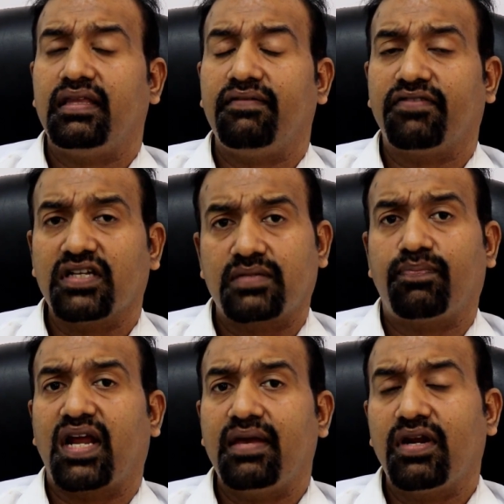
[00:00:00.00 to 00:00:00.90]
the first
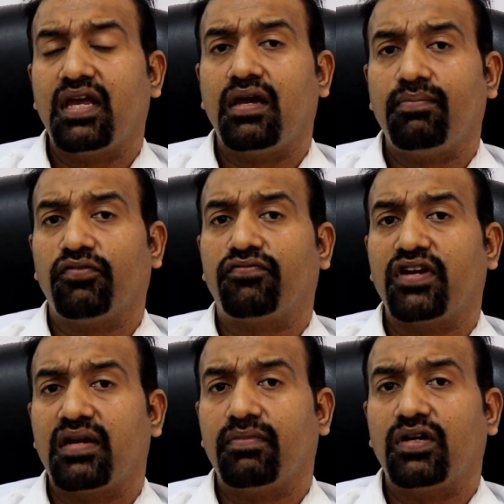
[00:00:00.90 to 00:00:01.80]
primary aim of
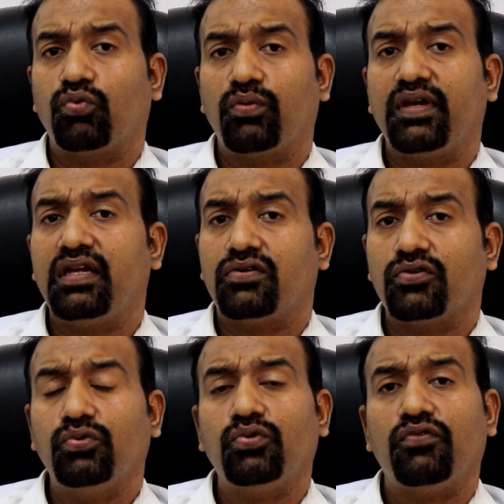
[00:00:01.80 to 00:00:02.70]
treatment would be
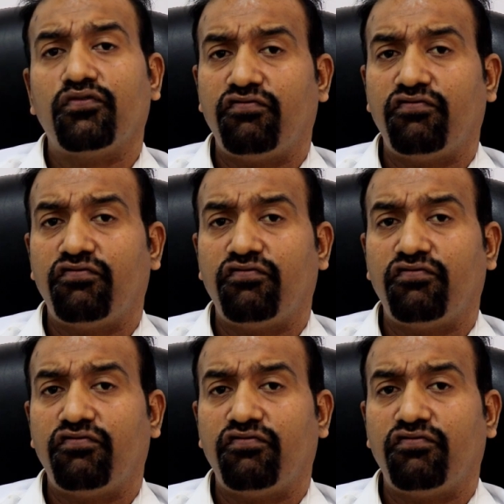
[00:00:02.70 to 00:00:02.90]
to